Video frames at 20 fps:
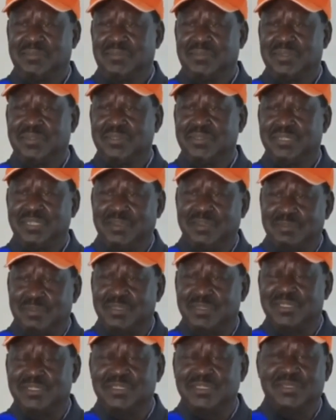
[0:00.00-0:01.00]
because
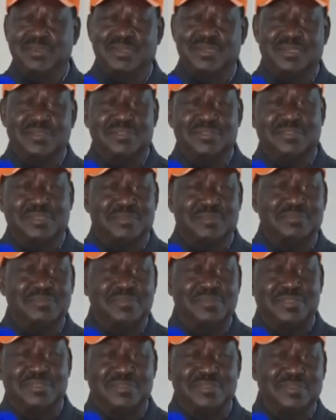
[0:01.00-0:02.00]
everybody is now
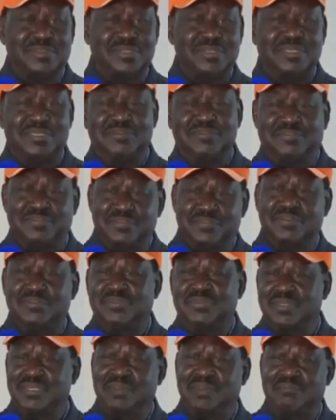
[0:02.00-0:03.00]
already in a full
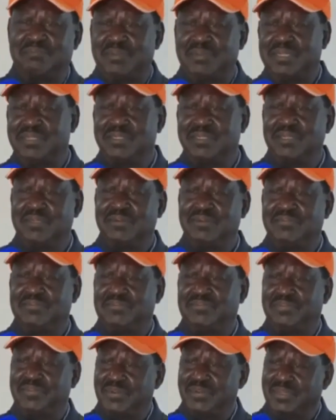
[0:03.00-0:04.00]
swing campaign
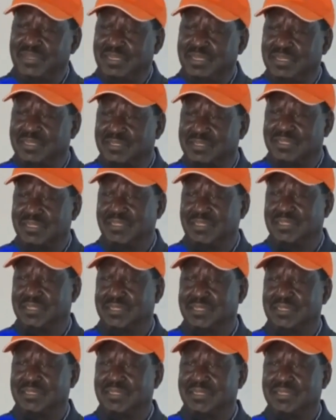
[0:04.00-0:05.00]
4 years later.
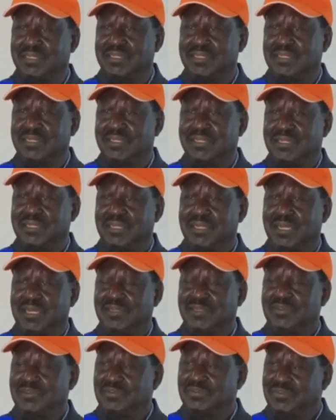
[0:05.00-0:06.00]

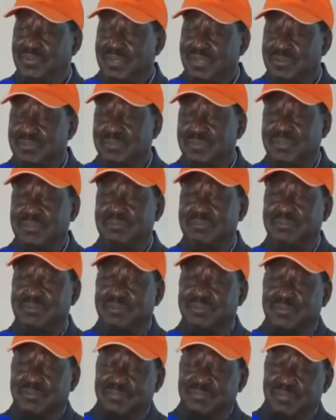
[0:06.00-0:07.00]
And you find
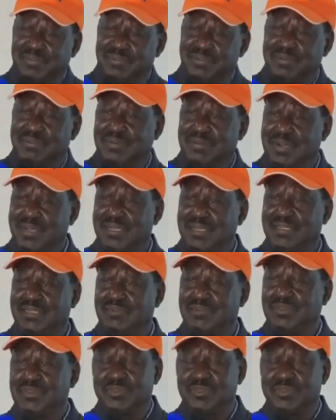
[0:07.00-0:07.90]
some people have hired our